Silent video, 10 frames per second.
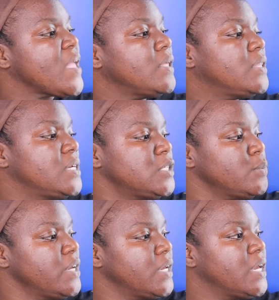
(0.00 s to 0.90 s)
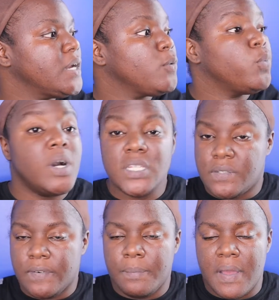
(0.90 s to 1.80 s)
This wig here was
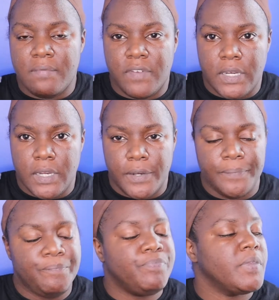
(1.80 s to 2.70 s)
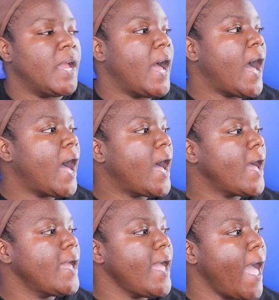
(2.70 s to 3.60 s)
from my vendor.
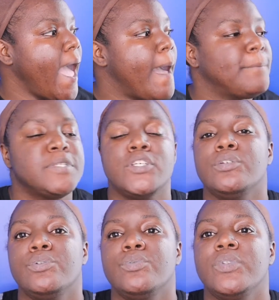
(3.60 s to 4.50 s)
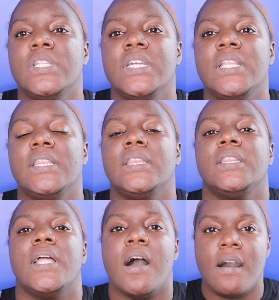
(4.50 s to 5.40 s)
I absolutely
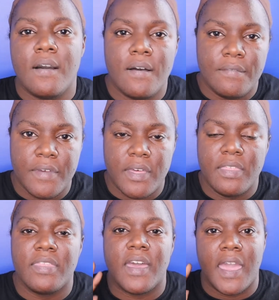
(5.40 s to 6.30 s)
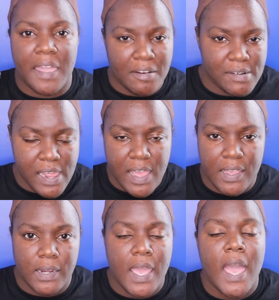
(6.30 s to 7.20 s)
love the
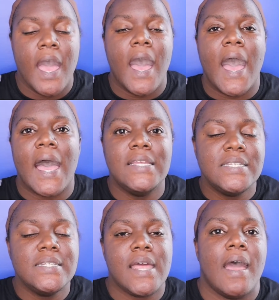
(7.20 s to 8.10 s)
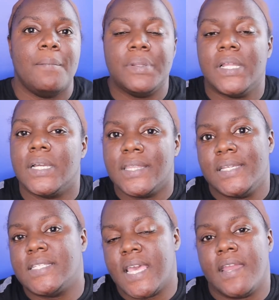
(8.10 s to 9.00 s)
hairline. I did not pluck
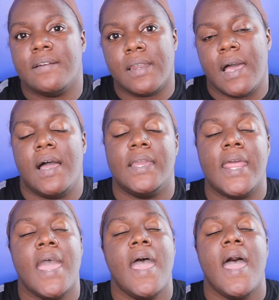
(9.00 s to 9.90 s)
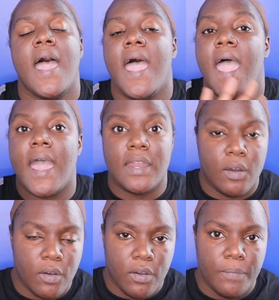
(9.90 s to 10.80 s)
this hairline at
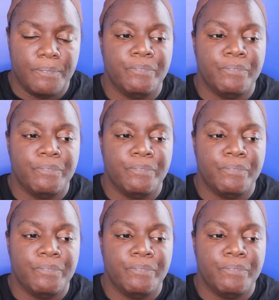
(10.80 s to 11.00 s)
all.